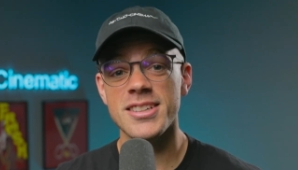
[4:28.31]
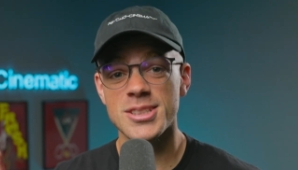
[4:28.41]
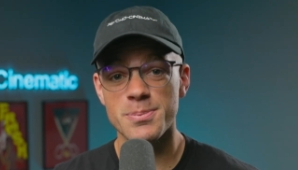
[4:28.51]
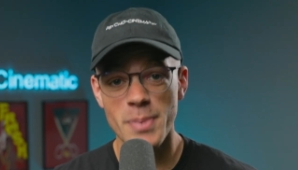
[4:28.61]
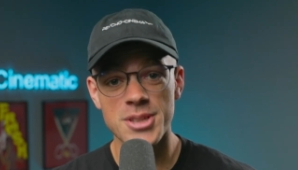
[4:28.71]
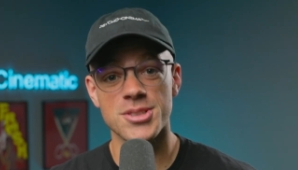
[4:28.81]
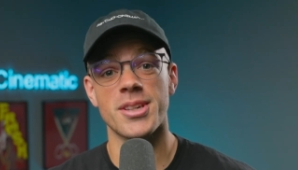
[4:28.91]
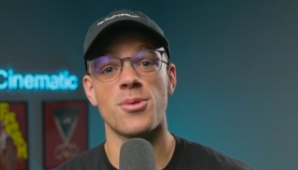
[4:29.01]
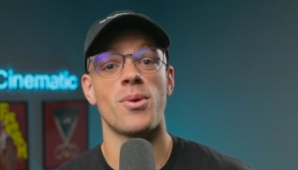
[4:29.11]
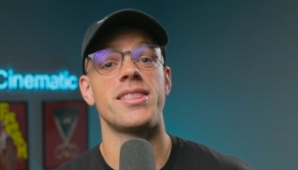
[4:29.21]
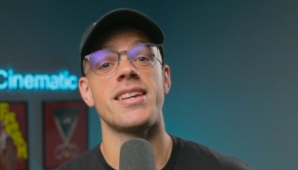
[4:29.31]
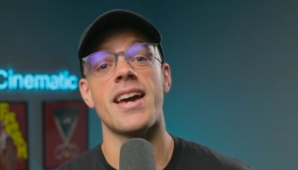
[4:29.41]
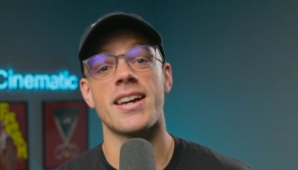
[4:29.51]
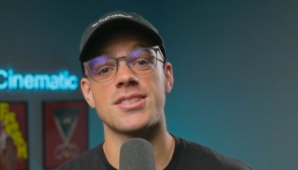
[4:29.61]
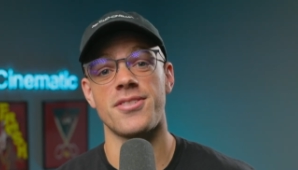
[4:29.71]
especially when the
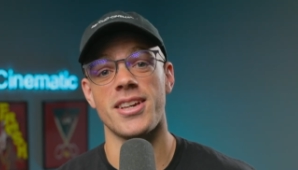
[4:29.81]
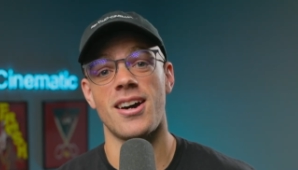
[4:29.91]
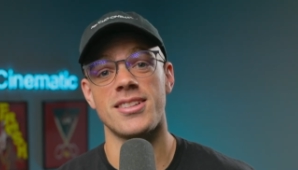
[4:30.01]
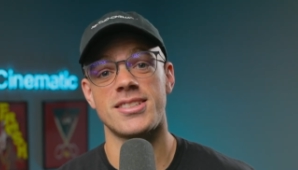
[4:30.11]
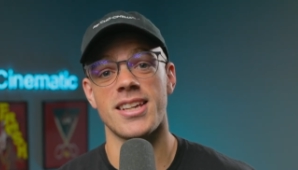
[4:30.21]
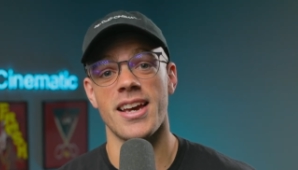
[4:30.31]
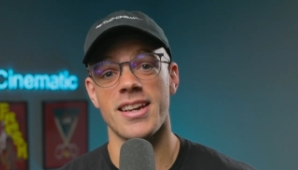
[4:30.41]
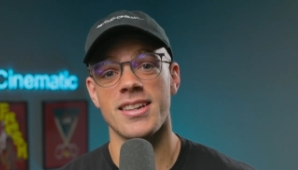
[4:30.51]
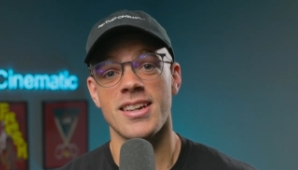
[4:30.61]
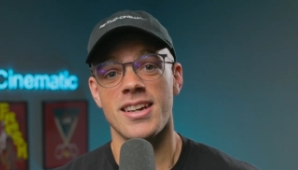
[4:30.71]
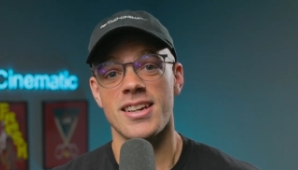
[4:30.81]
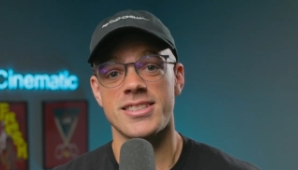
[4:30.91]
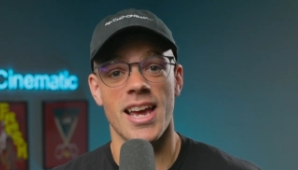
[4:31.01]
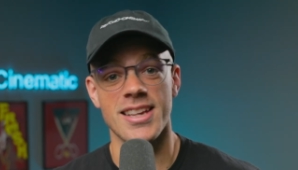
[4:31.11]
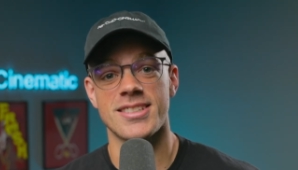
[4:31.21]
ex fiance
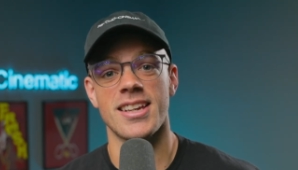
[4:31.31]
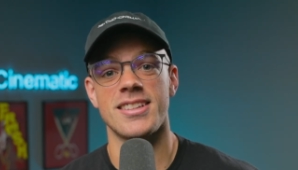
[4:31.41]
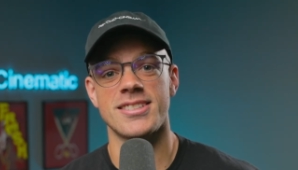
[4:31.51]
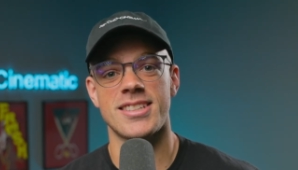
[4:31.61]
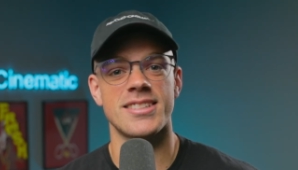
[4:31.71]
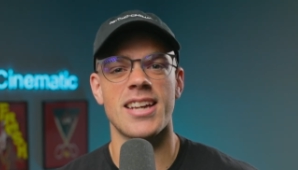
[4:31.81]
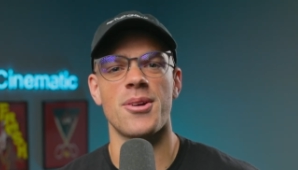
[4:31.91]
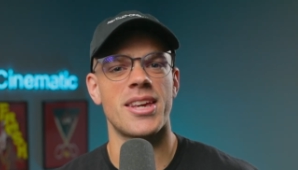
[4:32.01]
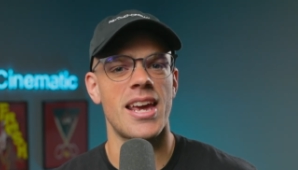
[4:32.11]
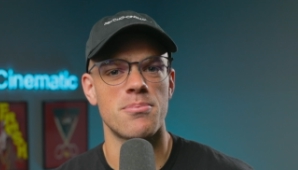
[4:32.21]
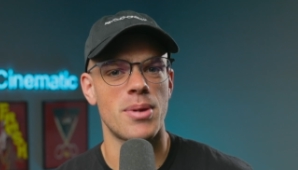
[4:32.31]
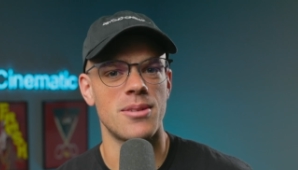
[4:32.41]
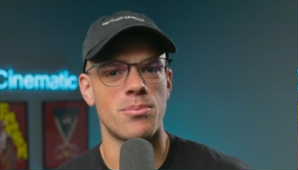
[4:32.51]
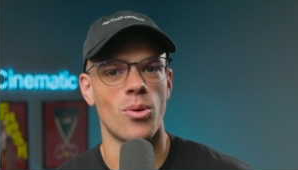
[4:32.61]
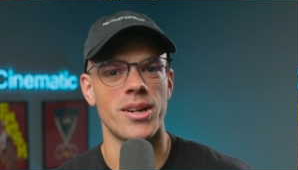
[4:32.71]
tastes it and says how he can't
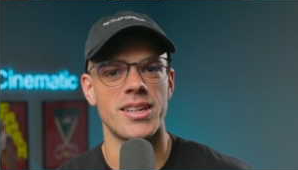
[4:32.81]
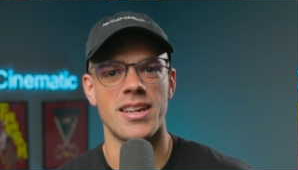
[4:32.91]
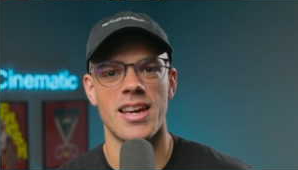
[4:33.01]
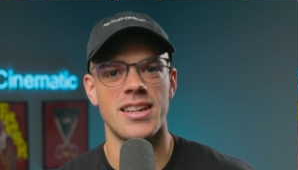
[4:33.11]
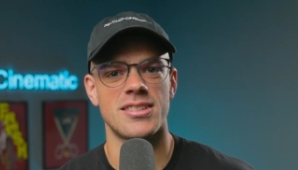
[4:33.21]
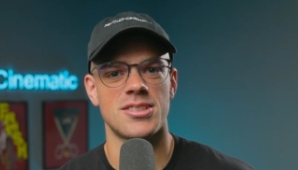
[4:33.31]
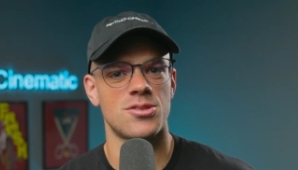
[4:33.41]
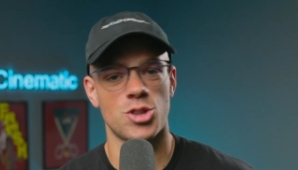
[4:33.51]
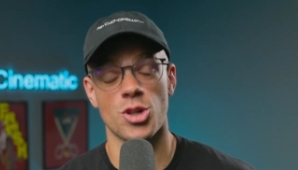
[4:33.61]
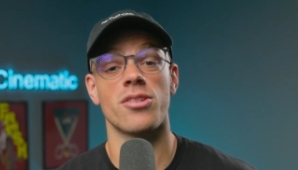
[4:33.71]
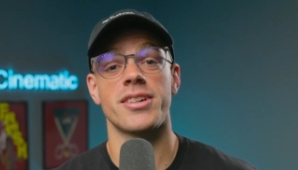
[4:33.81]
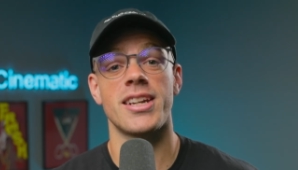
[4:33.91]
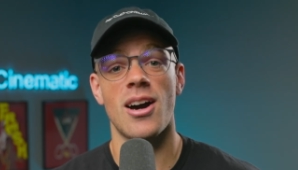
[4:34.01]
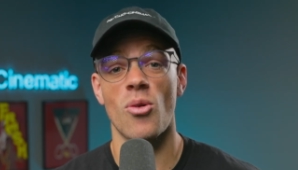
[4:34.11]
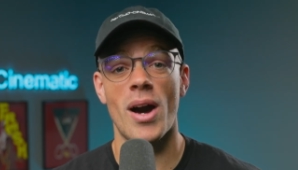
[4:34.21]
pinpoint it and it's surely
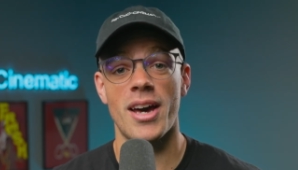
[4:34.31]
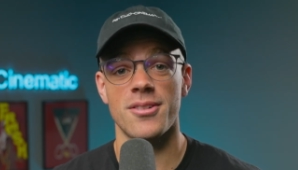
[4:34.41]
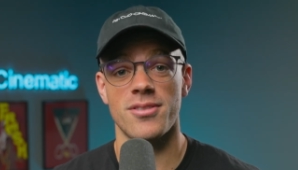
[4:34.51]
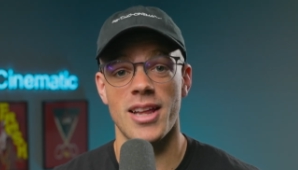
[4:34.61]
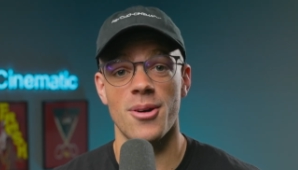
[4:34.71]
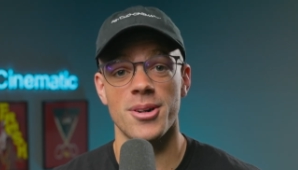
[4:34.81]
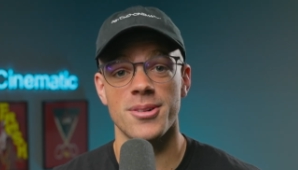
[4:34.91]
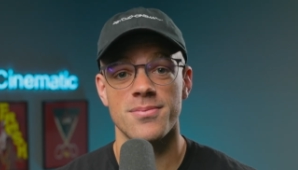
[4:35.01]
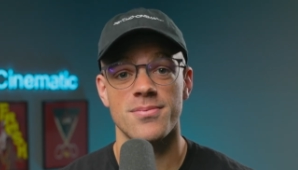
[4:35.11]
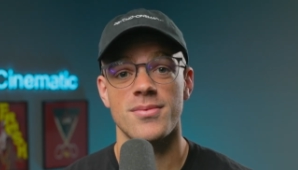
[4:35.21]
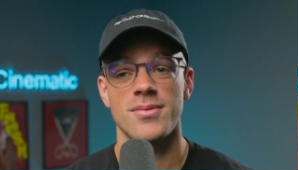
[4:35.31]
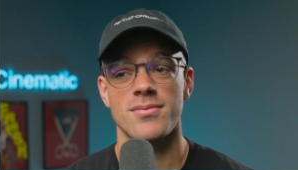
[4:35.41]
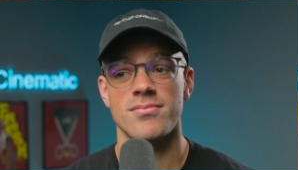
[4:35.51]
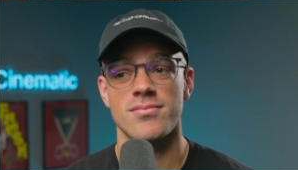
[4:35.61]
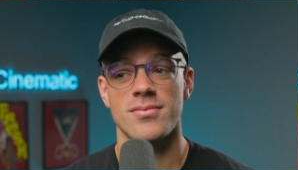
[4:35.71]
not wildflower.
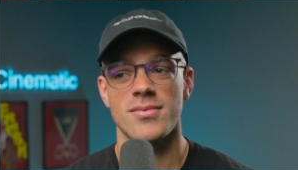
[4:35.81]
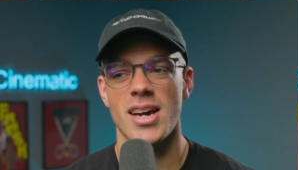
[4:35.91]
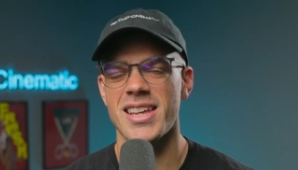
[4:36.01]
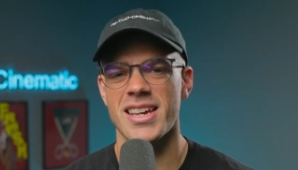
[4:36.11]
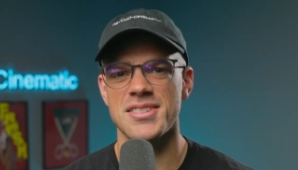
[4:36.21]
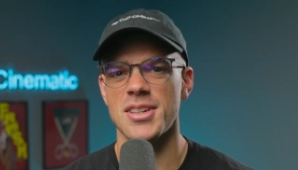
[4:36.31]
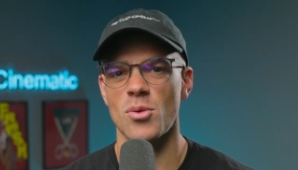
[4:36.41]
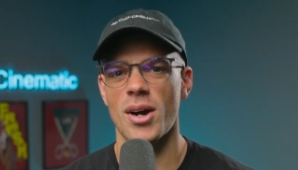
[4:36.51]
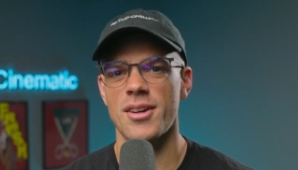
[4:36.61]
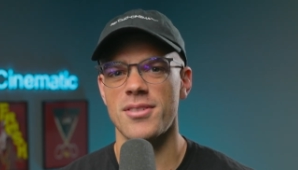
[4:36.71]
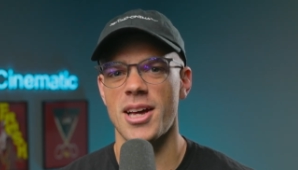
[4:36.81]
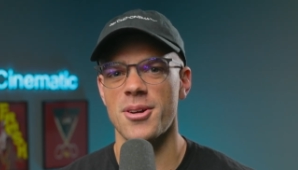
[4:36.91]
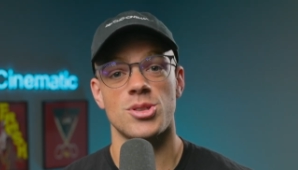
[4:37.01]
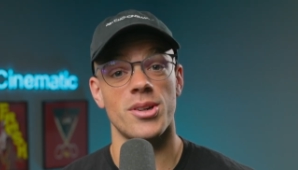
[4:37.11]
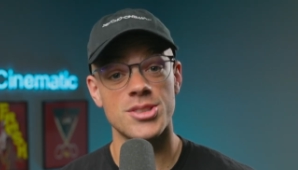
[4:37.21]
I think he said wildflower.
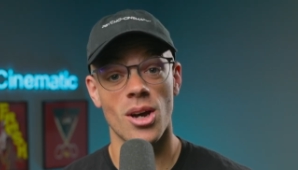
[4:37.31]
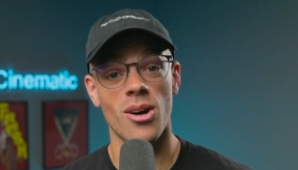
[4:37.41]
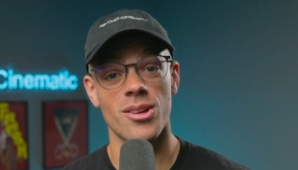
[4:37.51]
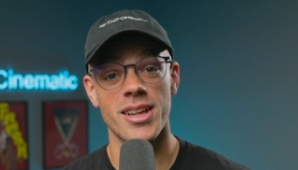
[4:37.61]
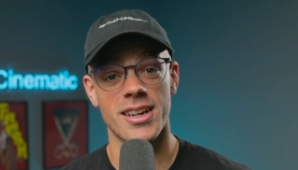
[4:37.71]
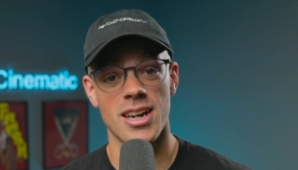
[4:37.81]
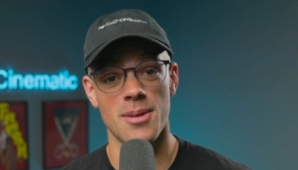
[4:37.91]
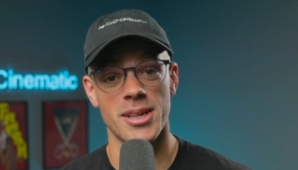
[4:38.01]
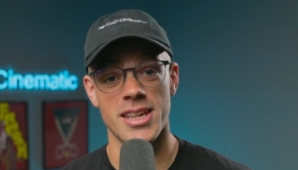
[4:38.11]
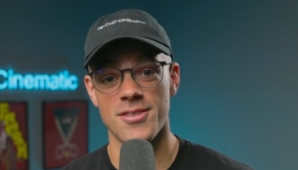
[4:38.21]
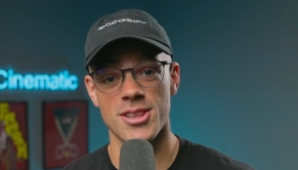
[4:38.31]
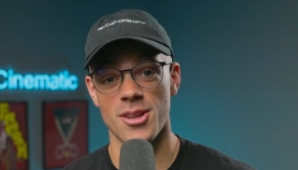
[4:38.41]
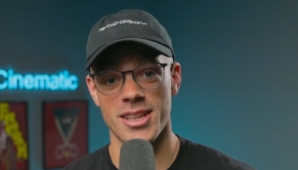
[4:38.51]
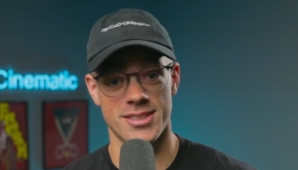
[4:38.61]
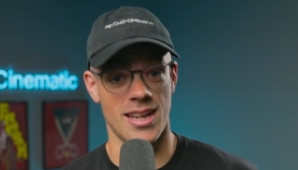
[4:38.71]
So I saw all that coming, even though
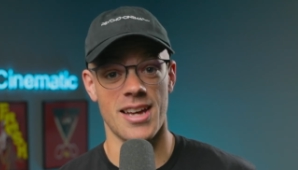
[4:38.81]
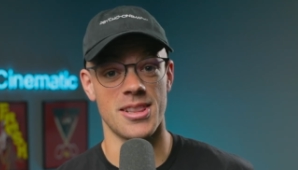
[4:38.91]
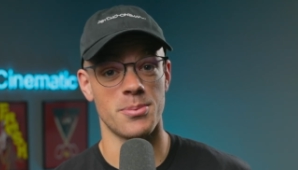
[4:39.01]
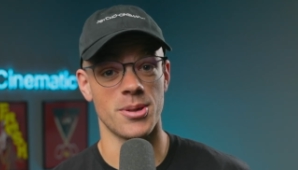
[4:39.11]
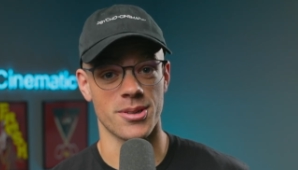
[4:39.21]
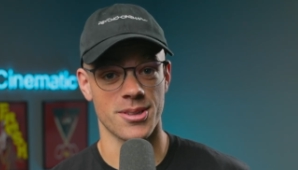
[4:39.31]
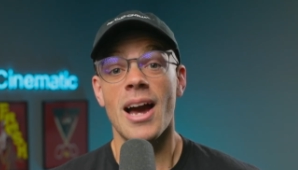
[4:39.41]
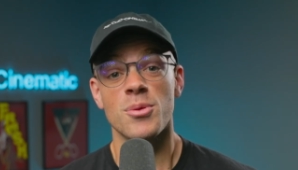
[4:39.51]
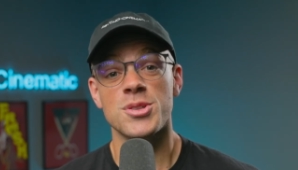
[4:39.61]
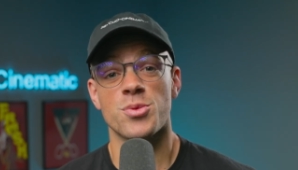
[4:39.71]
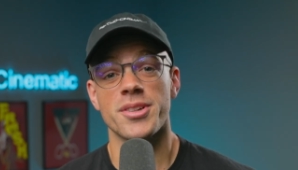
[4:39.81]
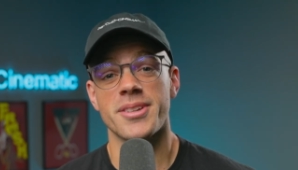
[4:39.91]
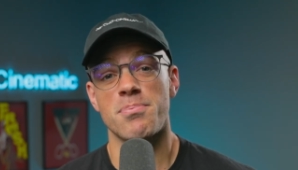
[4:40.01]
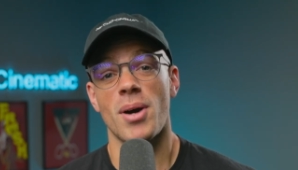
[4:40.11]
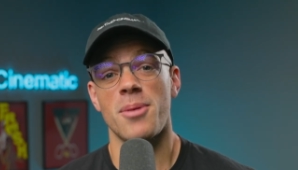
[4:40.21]
that's not in the book. I was
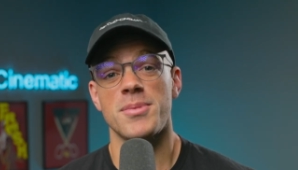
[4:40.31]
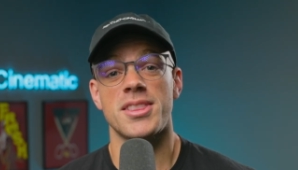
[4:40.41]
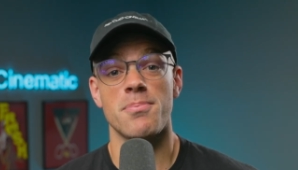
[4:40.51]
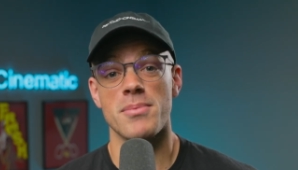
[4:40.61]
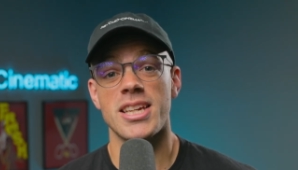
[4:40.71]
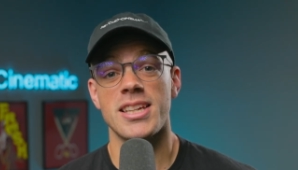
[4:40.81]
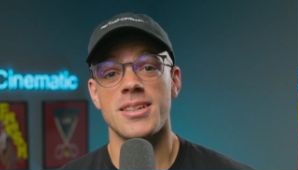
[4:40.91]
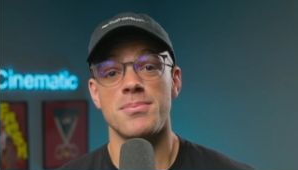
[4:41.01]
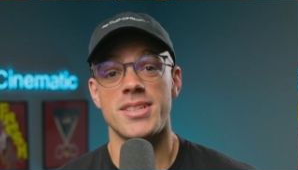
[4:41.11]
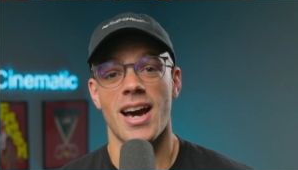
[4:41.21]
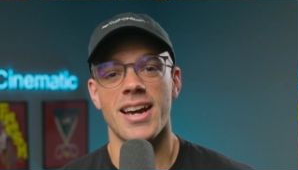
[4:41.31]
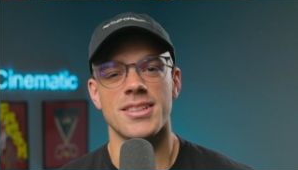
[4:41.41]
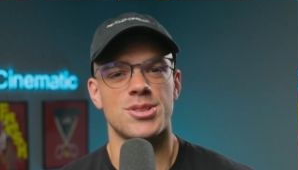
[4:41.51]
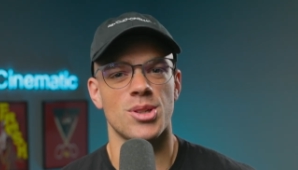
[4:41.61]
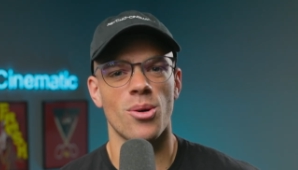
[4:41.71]
really bummed that the medium
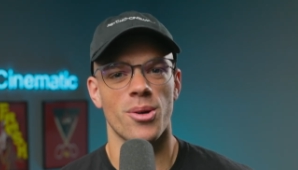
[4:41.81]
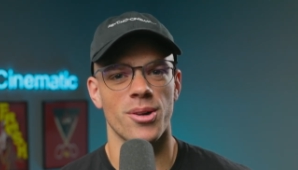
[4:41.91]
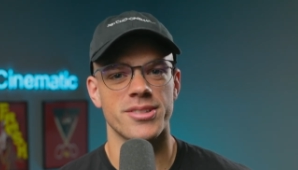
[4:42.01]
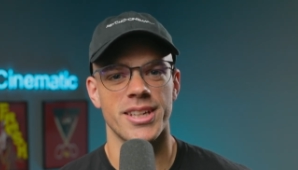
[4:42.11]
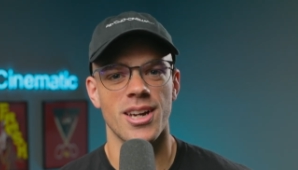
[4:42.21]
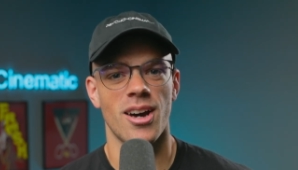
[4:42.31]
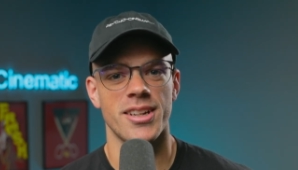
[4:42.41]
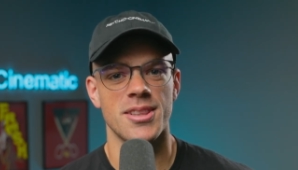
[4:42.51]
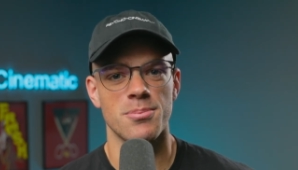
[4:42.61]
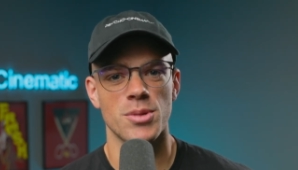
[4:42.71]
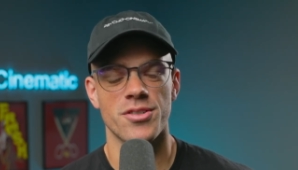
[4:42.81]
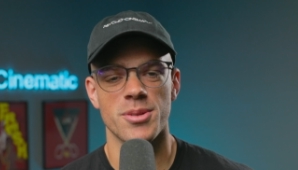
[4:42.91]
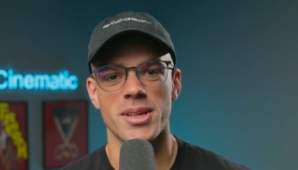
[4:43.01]
died so early on in the movie